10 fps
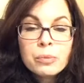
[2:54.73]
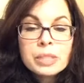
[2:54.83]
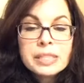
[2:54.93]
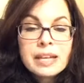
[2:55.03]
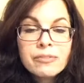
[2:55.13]
We
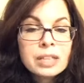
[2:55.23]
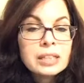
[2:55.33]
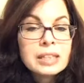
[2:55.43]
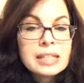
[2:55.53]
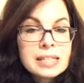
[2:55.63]

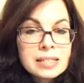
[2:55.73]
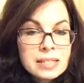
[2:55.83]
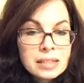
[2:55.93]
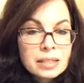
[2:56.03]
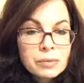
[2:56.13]
definitely need to
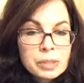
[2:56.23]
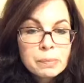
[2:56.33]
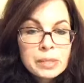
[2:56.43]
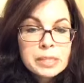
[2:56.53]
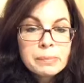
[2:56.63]
take that
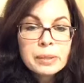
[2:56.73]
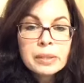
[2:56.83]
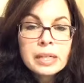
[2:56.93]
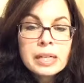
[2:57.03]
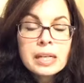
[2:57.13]

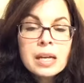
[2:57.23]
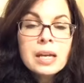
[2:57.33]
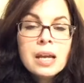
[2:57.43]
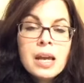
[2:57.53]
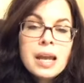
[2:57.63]
responsibility
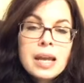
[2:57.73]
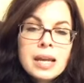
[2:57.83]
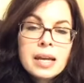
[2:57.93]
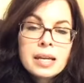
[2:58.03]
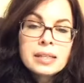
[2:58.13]

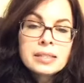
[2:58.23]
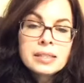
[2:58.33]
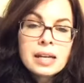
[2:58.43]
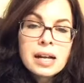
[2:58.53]
and